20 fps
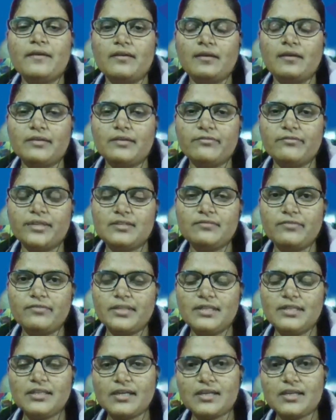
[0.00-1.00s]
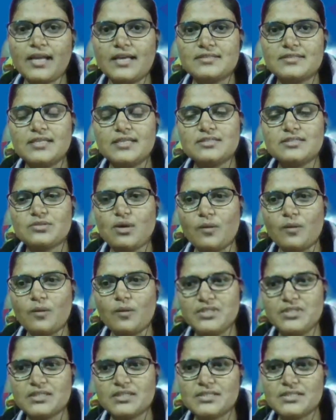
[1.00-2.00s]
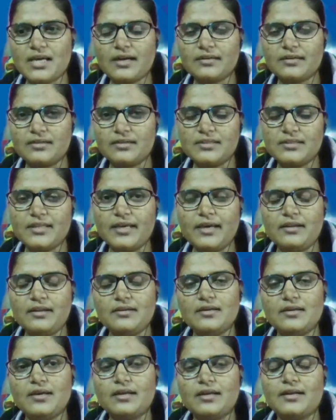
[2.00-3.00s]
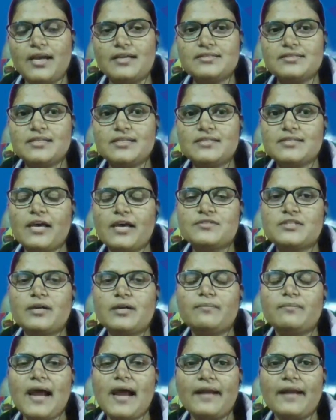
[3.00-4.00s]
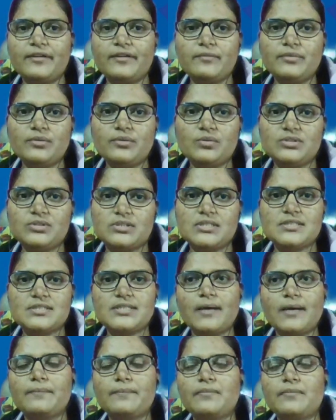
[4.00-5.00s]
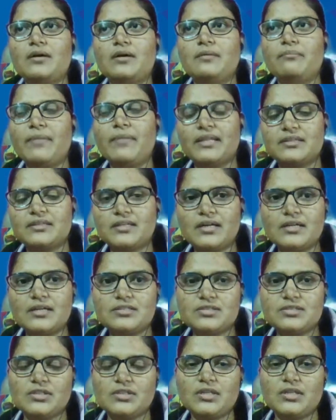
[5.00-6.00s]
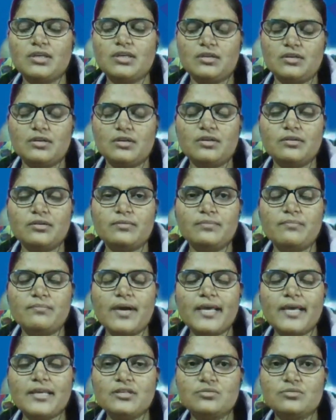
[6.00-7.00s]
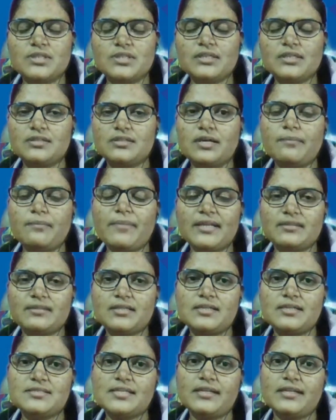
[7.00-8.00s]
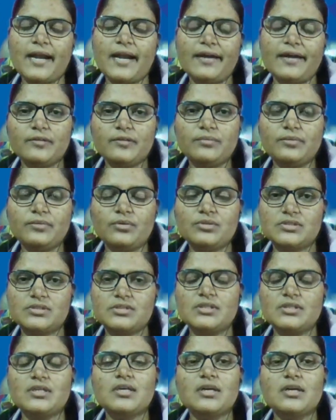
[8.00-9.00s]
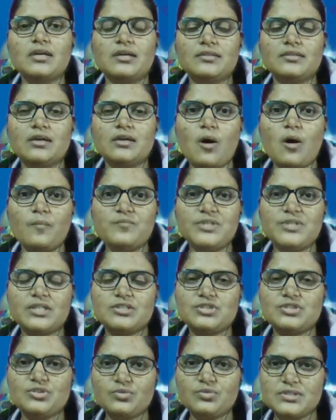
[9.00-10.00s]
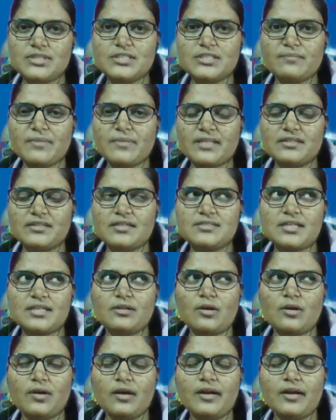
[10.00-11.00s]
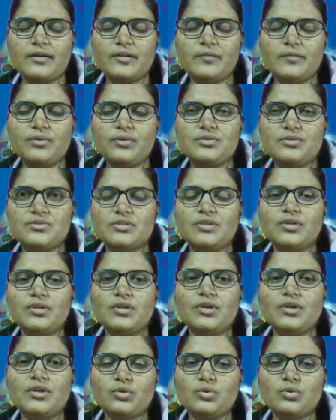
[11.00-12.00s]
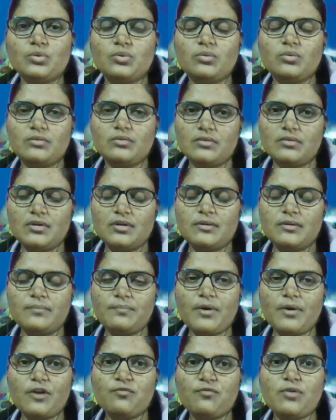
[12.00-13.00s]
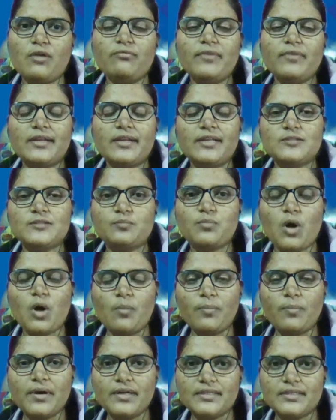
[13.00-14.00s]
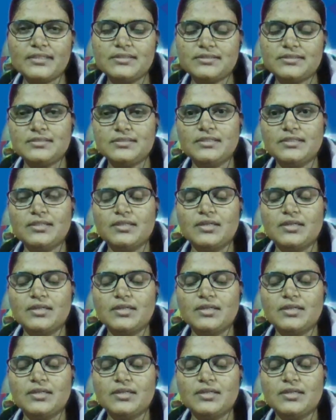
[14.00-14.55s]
Within a classes, objects are there. Classes have some attributes, some methods. By using the methods and attributes, the objects use these methods and attributes to perform various properties.